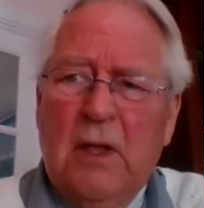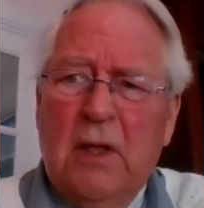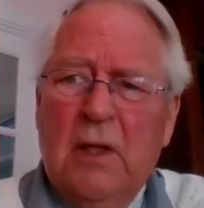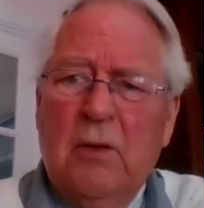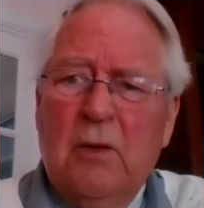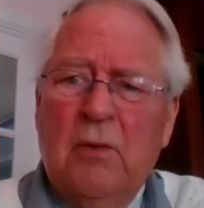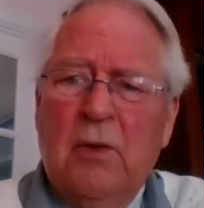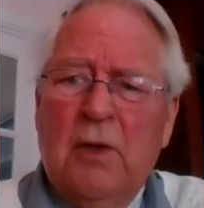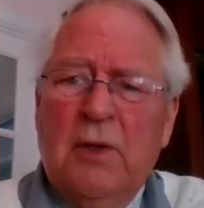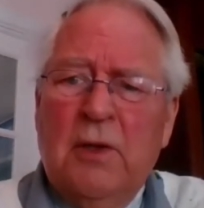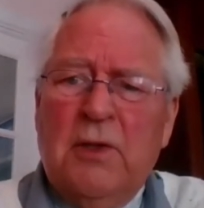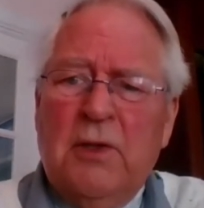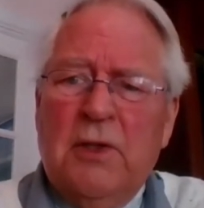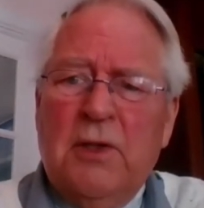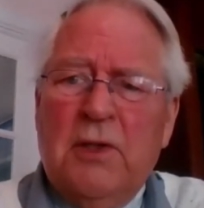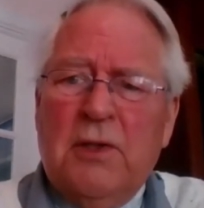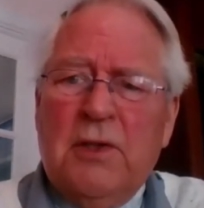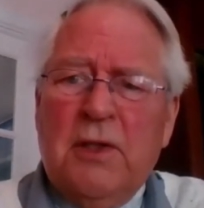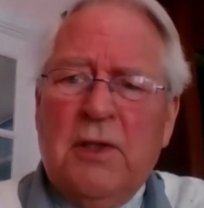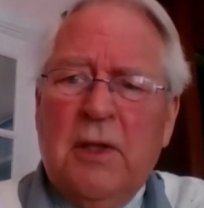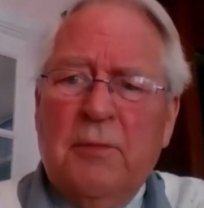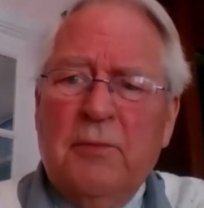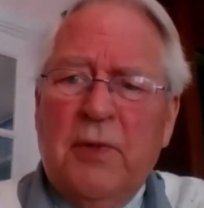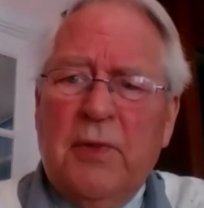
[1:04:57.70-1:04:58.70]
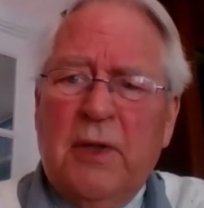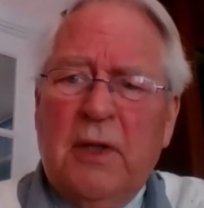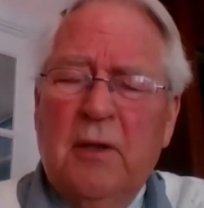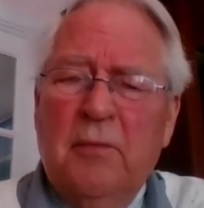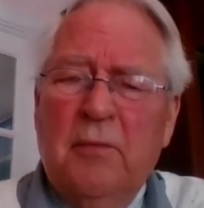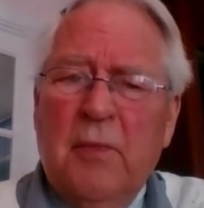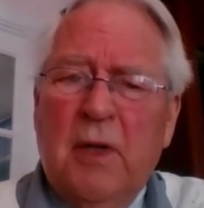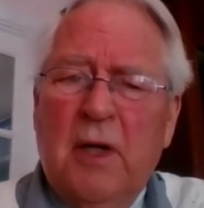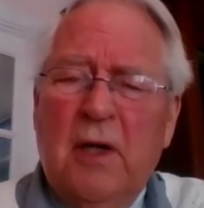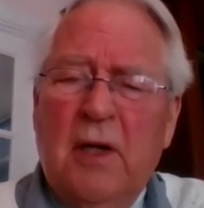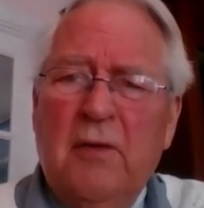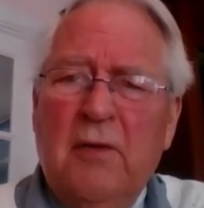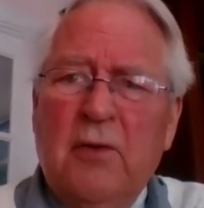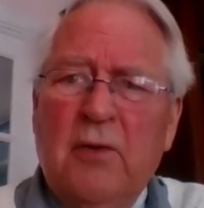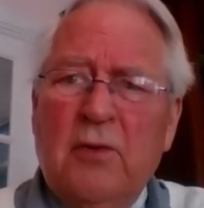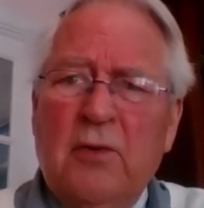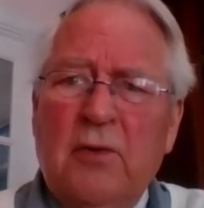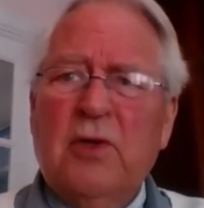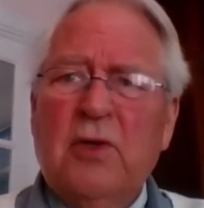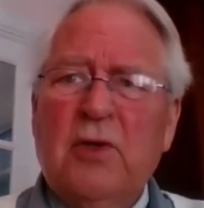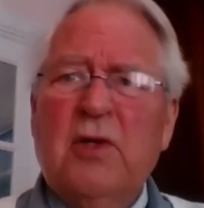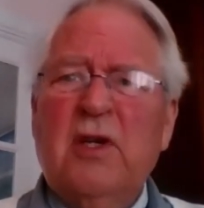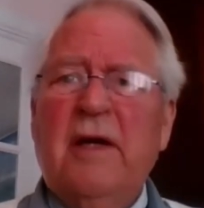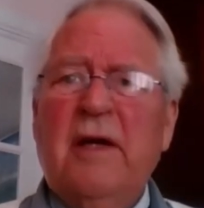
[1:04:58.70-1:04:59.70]
which is something, in my view,
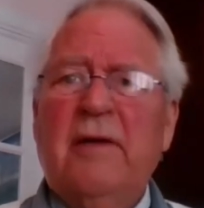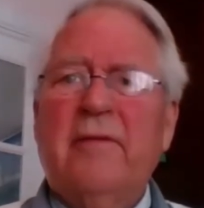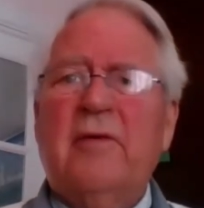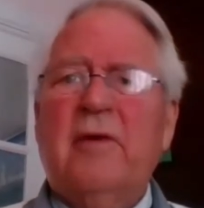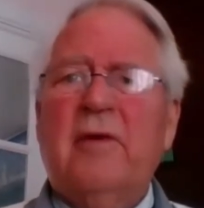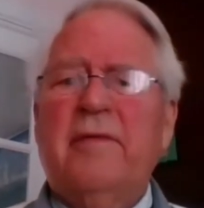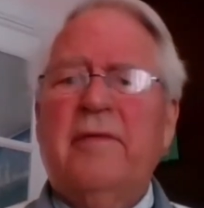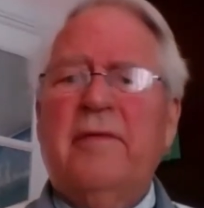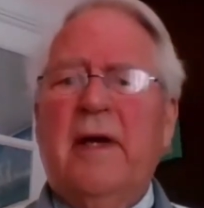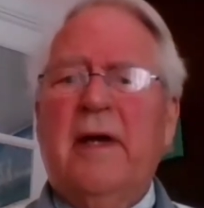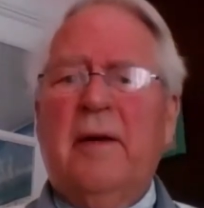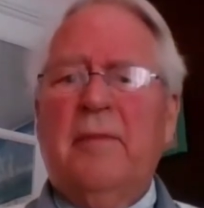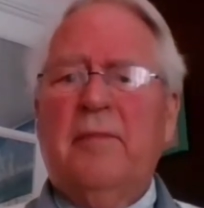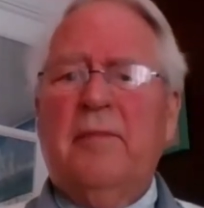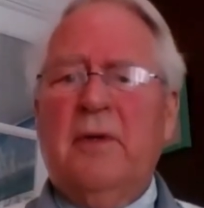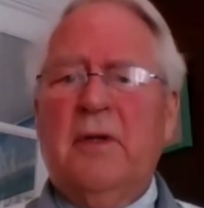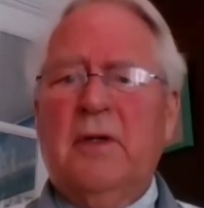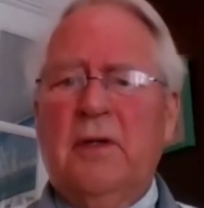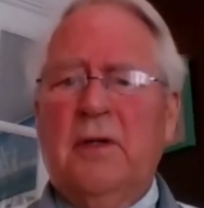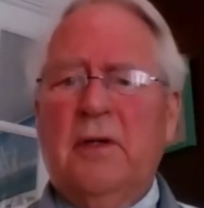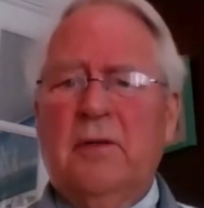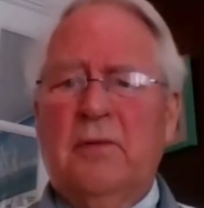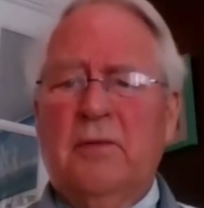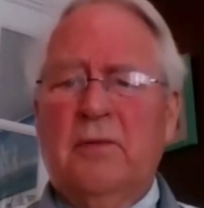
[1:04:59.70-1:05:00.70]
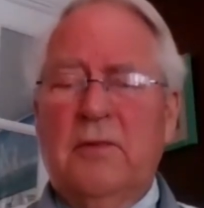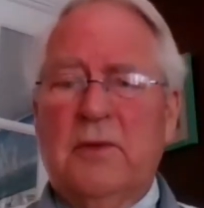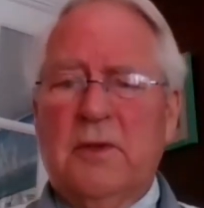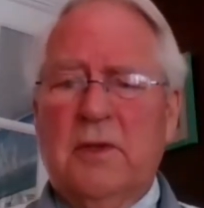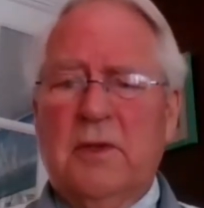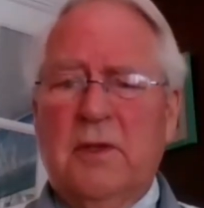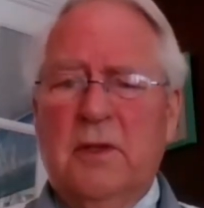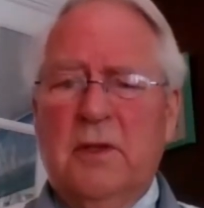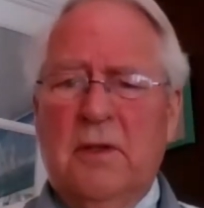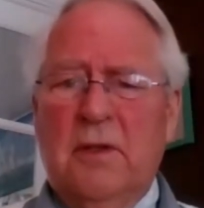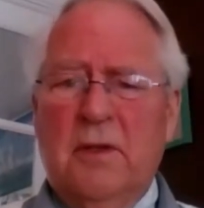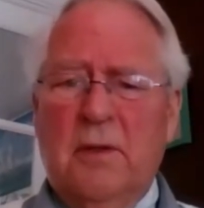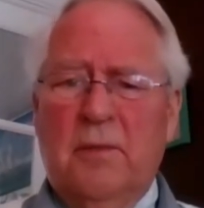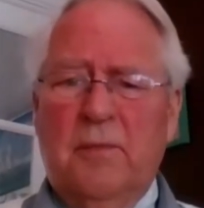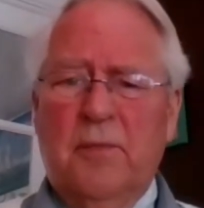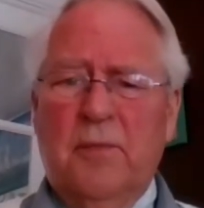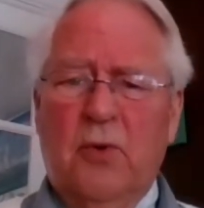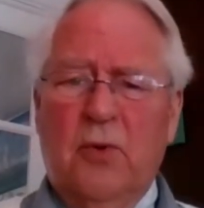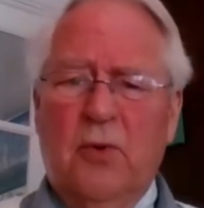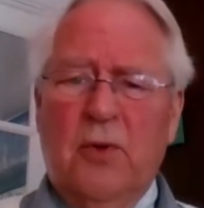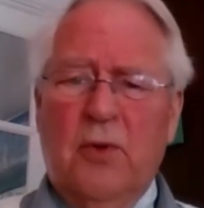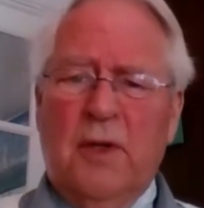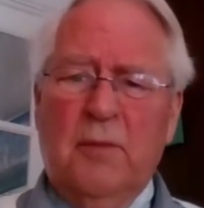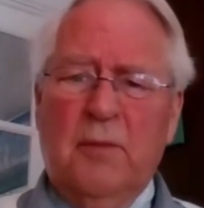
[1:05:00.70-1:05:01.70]
should never have happened. That was
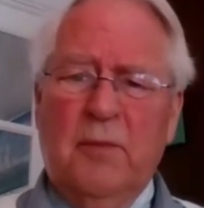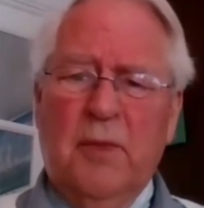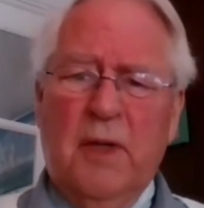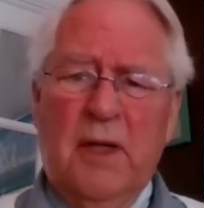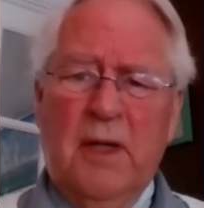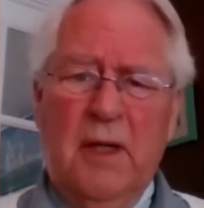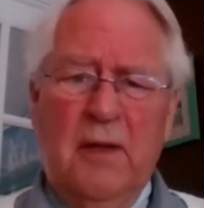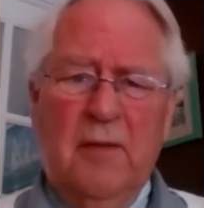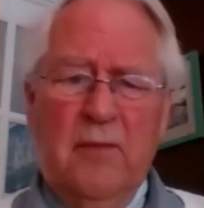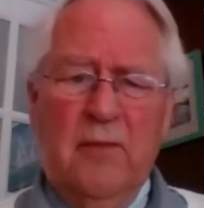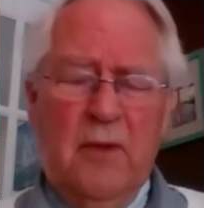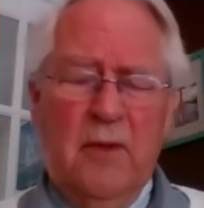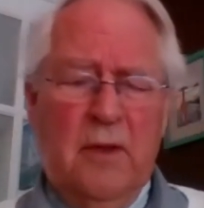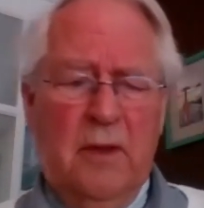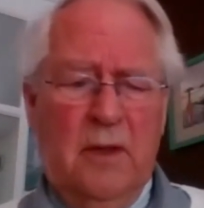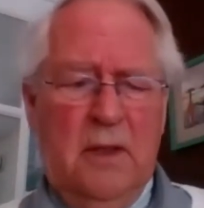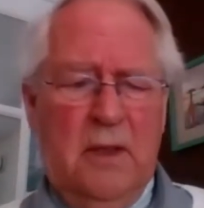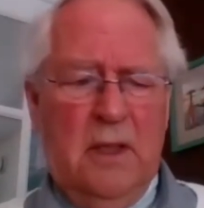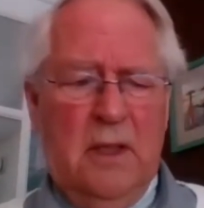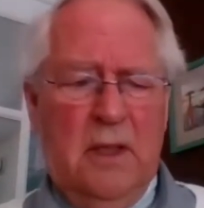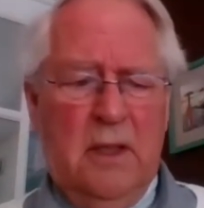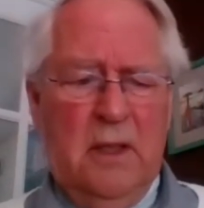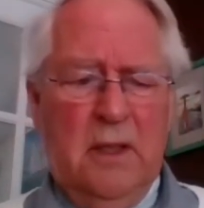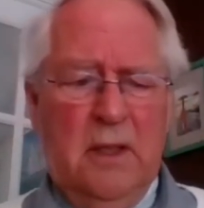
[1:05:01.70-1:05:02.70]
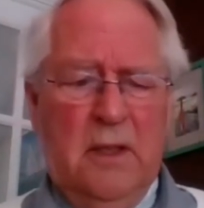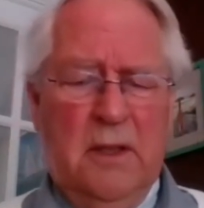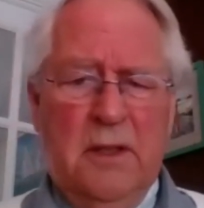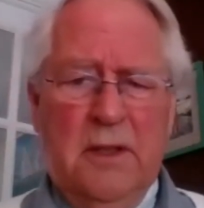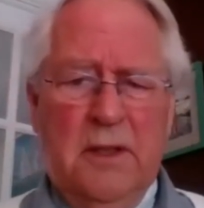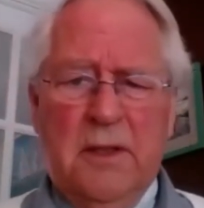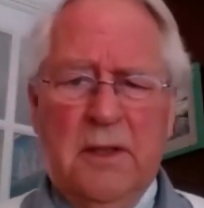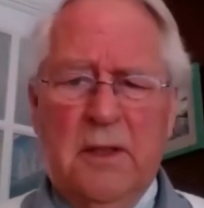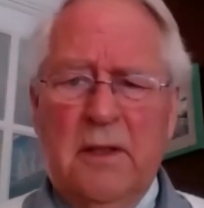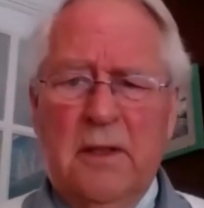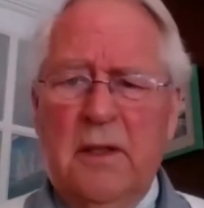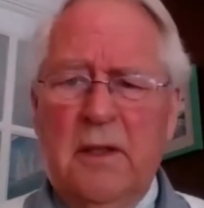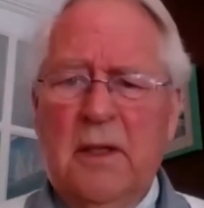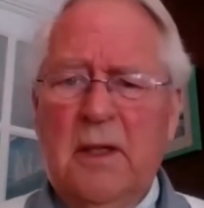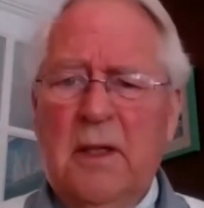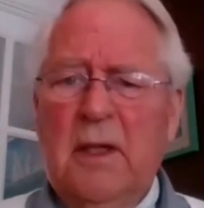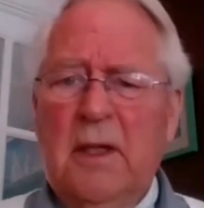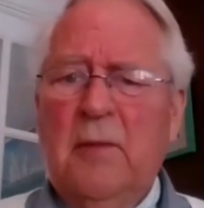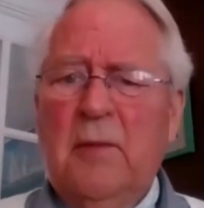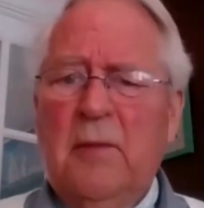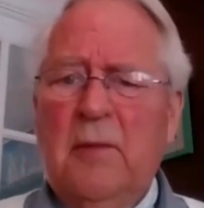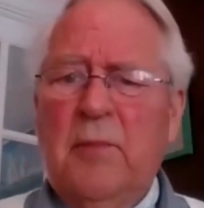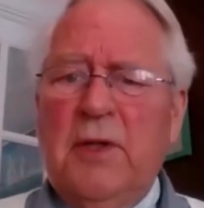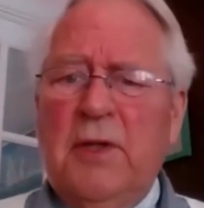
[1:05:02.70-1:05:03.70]
appalling behavior, and
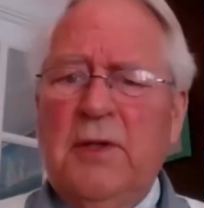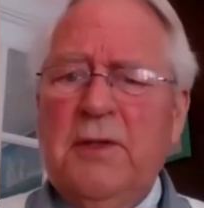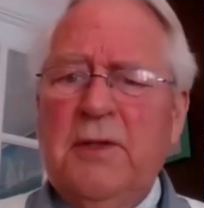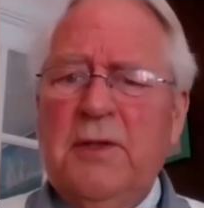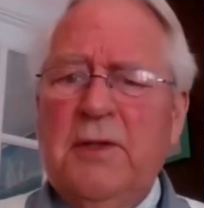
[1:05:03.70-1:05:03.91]
but